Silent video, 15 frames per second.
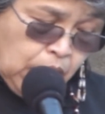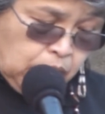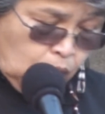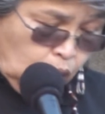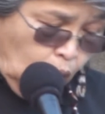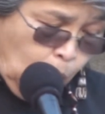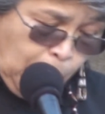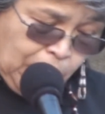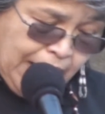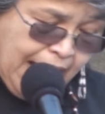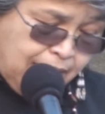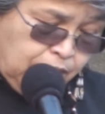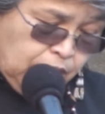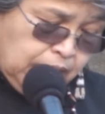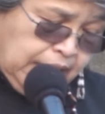on a global
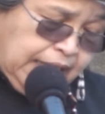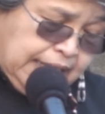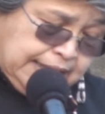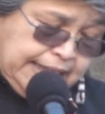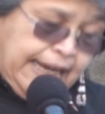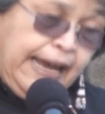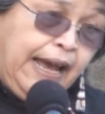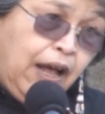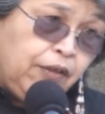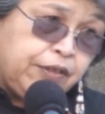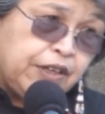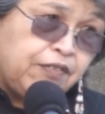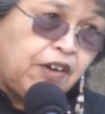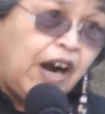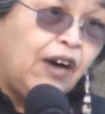level is the
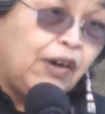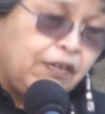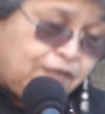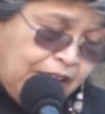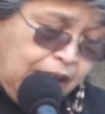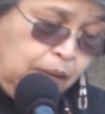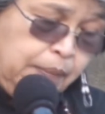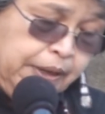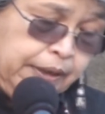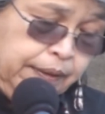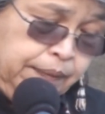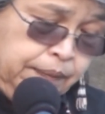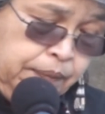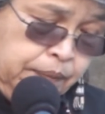health of our environment.